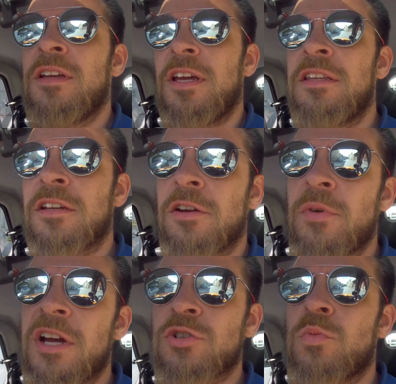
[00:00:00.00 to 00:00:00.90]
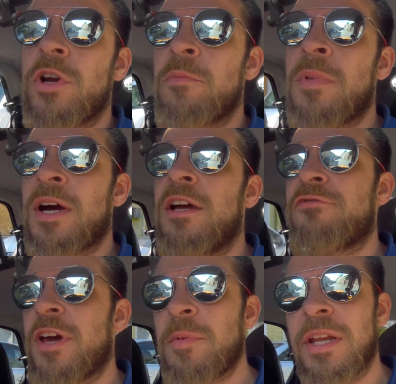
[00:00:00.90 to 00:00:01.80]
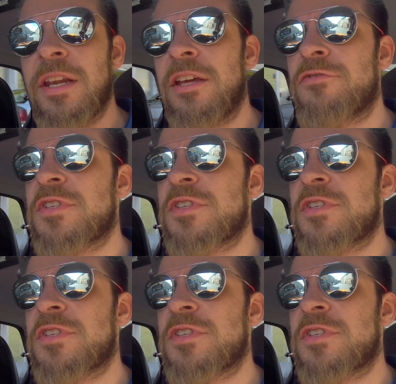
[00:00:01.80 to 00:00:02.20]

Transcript: in the garage where my family lives,